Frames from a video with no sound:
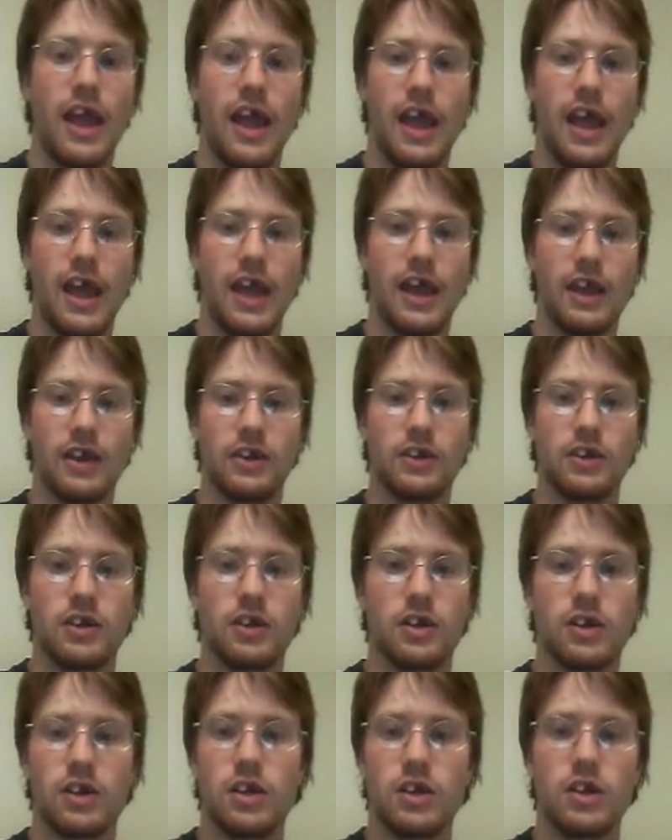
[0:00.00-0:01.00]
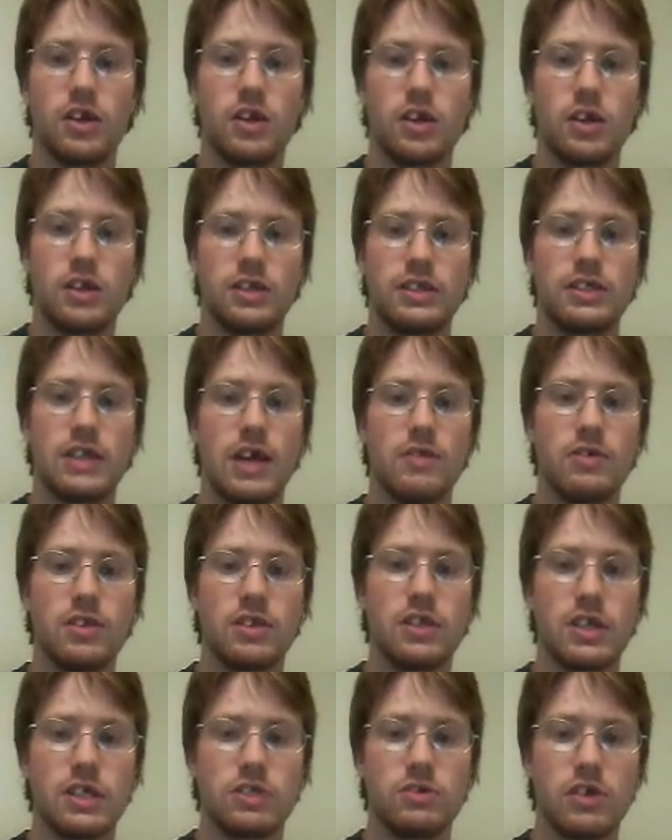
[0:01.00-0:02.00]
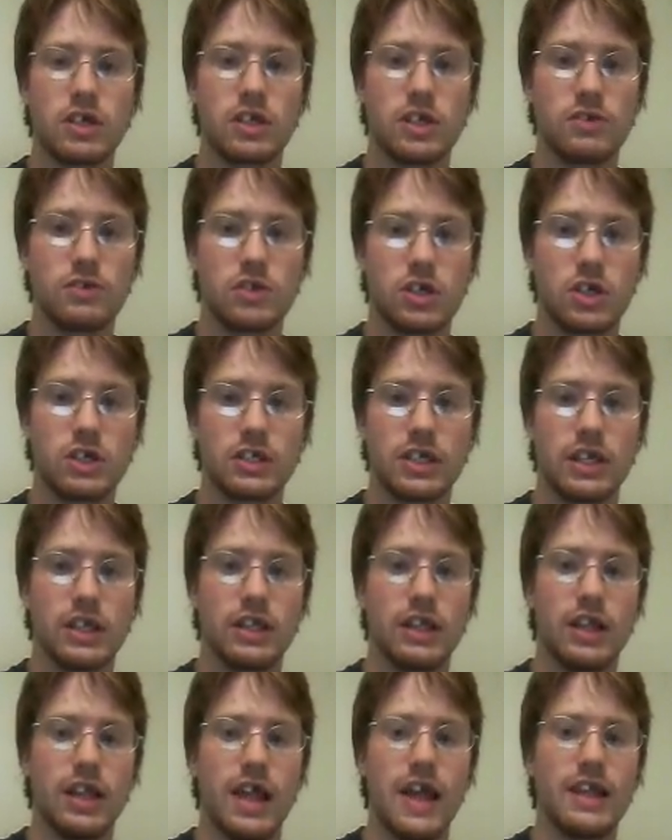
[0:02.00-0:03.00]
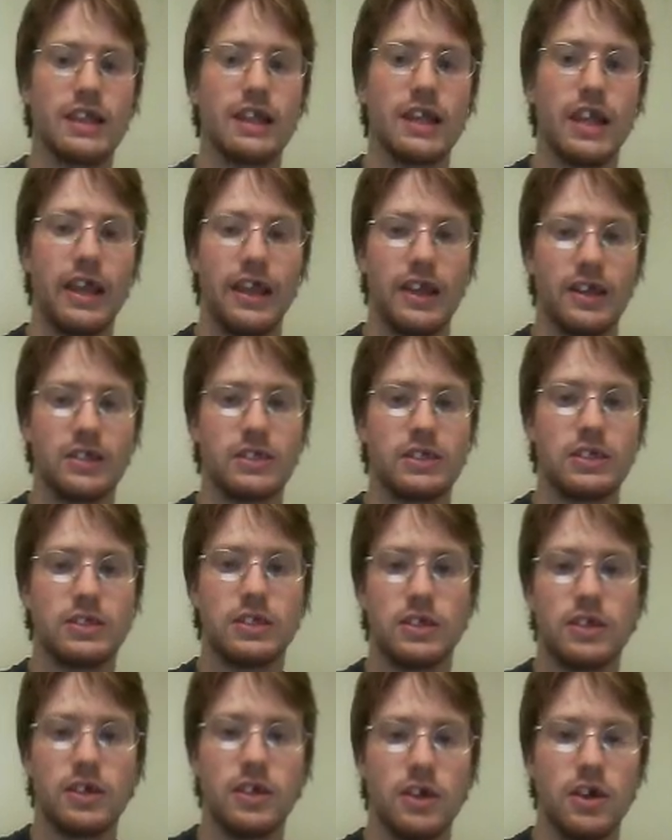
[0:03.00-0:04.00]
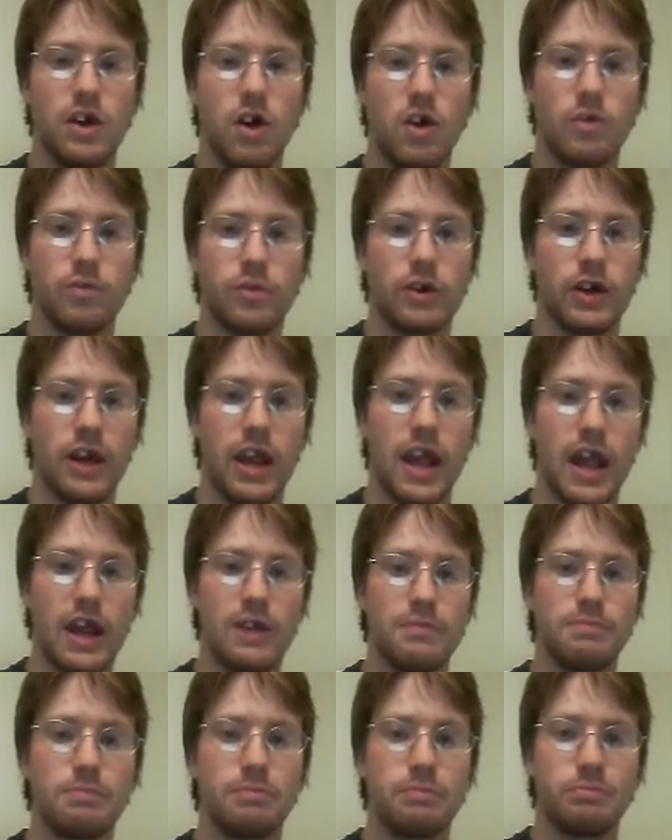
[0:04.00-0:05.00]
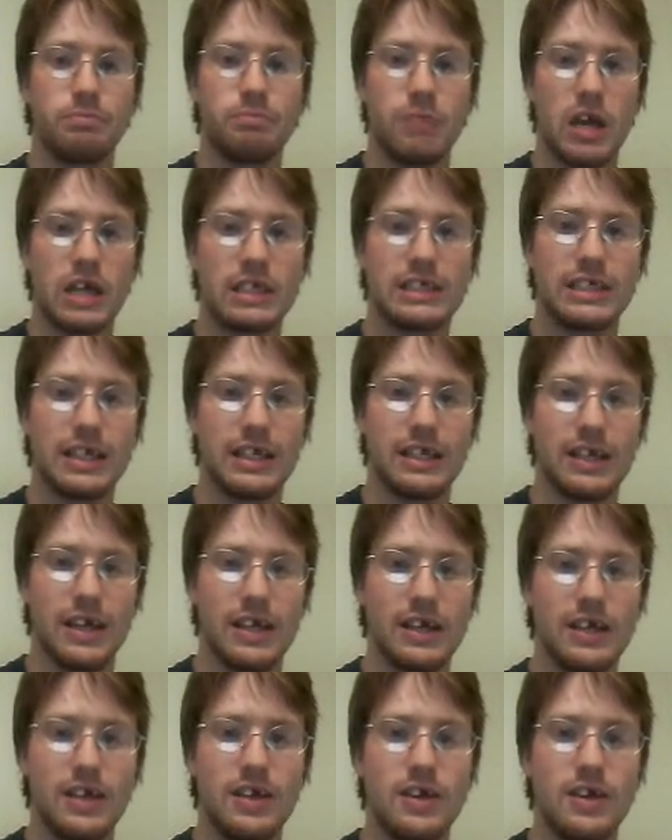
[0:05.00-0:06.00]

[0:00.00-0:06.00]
and 7th District of Jersey, Len Lance over Ed Potosnak,